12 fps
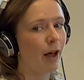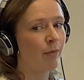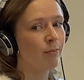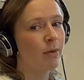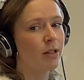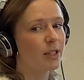have
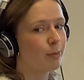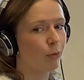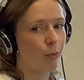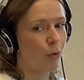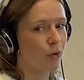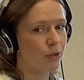multiple
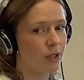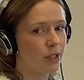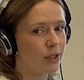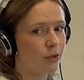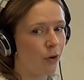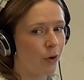
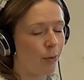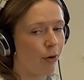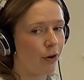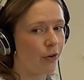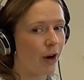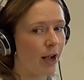reporters on a
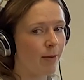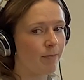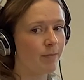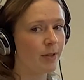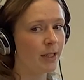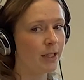
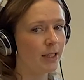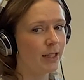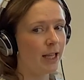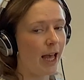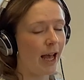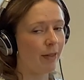programme,
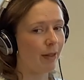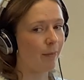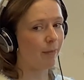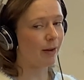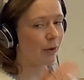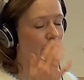and
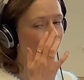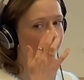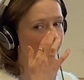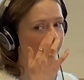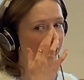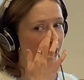then when you'll
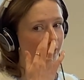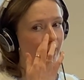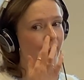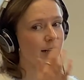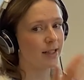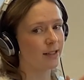have,
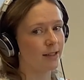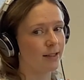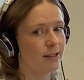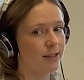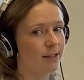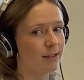
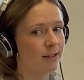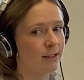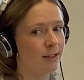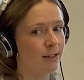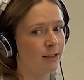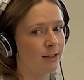editors
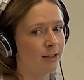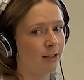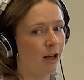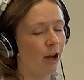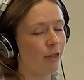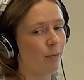
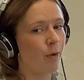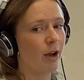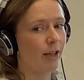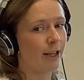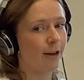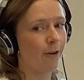either
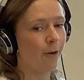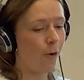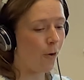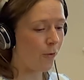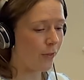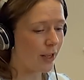working
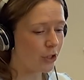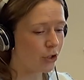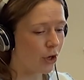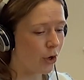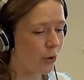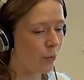on that
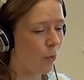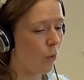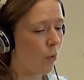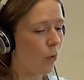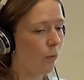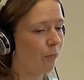show
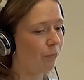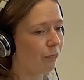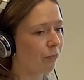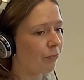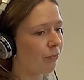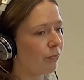or
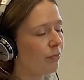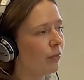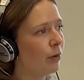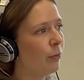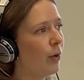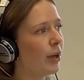
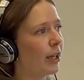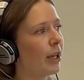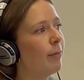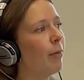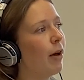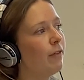working
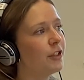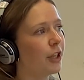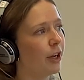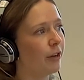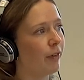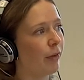above to
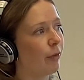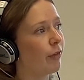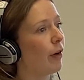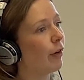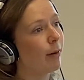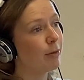kind of like
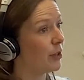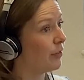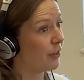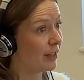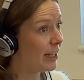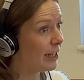refer up to
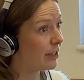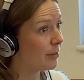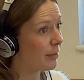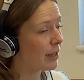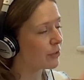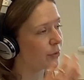if you need
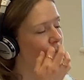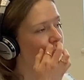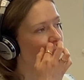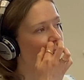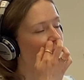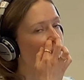them, that sort of
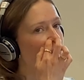thing.